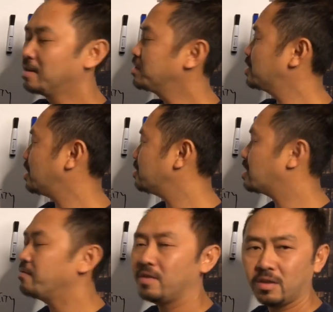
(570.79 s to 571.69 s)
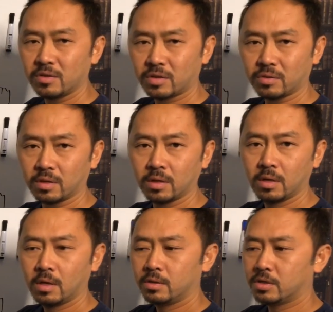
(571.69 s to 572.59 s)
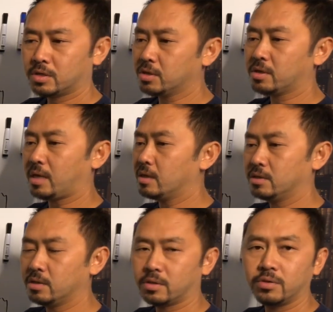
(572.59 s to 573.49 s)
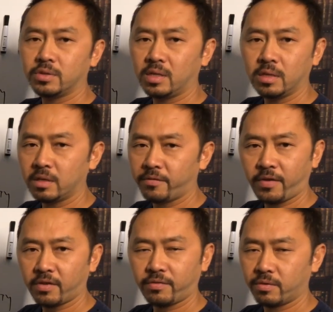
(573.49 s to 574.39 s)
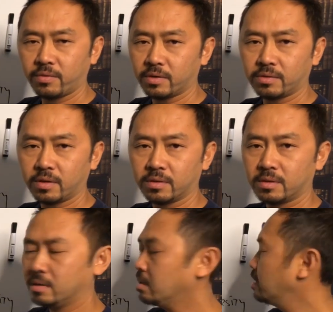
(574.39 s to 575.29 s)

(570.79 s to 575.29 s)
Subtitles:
Just go to a convenience store. Just look who's eating in fast food restaurants.